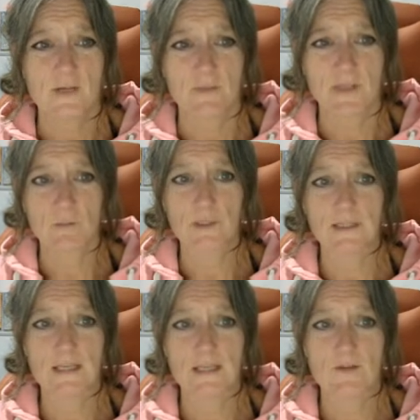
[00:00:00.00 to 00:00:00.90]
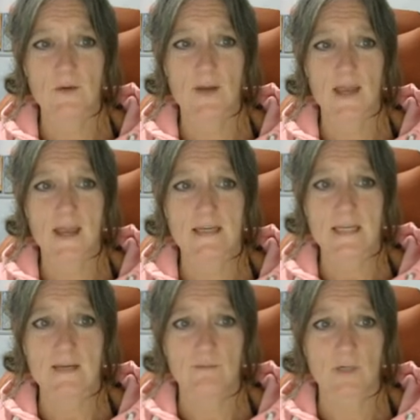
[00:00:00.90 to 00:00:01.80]
but that wouldn't leave you
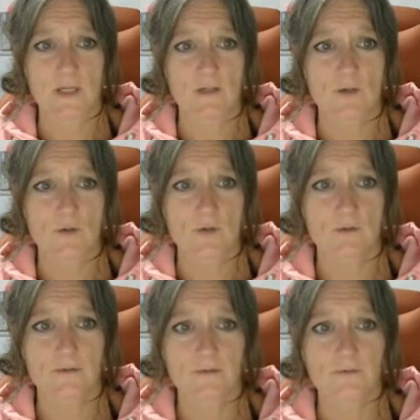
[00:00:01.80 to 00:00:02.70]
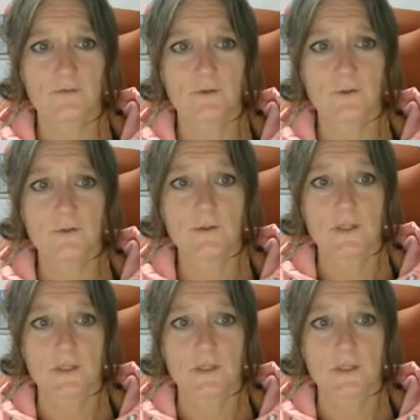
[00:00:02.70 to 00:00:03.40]
any money at all for food,